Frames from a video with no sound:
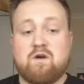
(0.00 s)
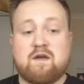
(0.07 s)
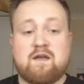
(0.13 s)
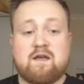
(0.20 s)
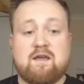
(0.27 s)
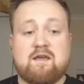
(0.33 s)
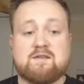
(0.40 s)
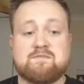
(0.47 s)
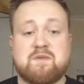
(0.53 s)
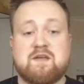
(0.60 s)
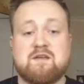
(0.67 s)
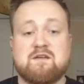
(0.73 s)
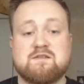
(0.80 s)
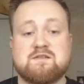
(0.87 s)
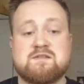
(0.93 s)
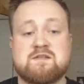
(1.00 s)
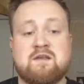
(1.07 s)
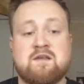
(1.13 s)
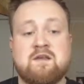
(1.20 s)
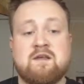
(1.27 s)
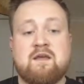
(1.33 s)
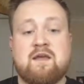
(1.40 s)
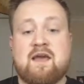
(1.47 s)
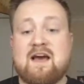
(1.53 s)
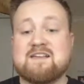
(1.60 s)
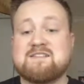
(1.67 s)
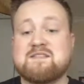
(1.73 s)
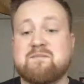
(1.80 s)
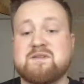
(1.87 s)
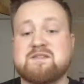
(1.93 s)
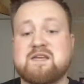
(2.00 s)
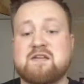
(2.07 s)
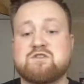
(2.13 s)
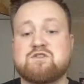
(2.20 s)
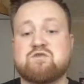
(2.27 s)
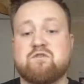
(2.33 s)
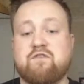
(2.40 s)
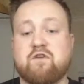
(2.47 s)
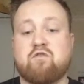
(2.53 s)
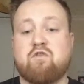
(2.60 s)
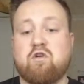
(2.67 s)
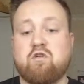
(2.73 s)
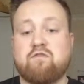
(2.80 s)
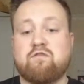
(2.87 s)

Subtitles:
okay, is because it has the potential for growth.